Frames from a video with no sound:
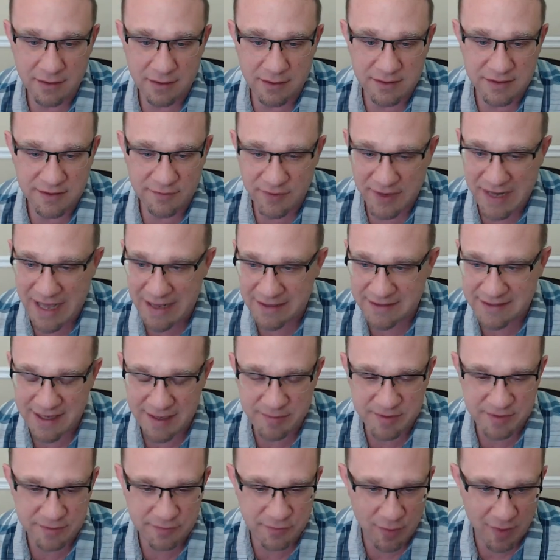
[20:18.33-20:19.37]
different ad
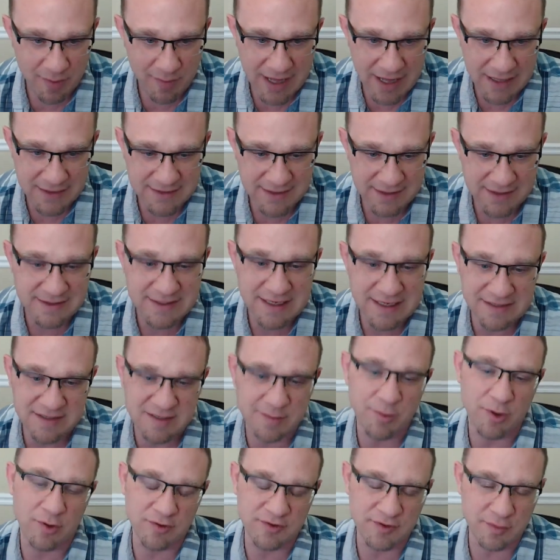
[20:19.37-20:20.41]
types and formats
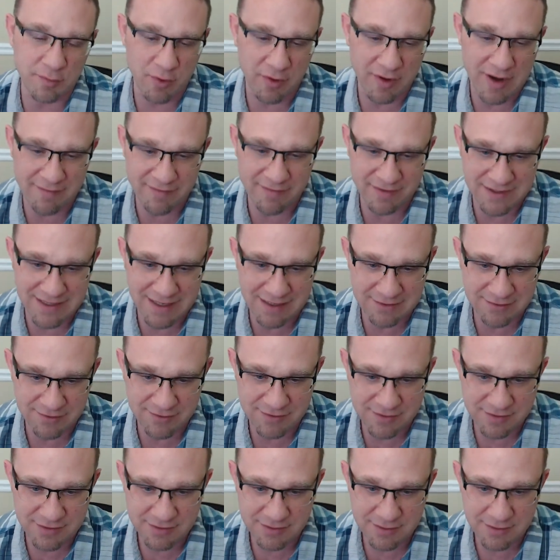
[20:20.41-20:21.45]
accessible to more
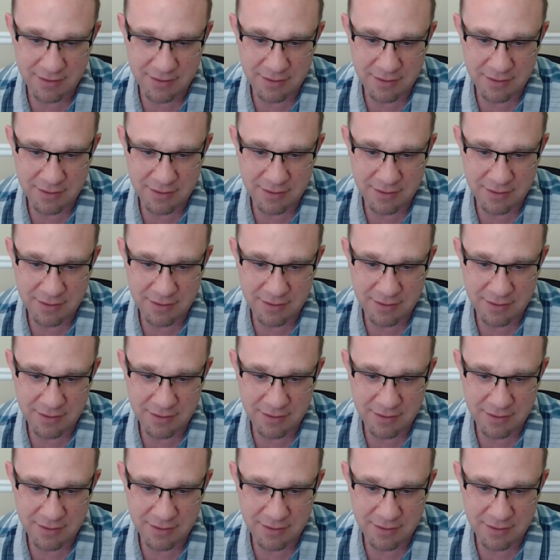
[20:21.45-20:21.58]
advertisers,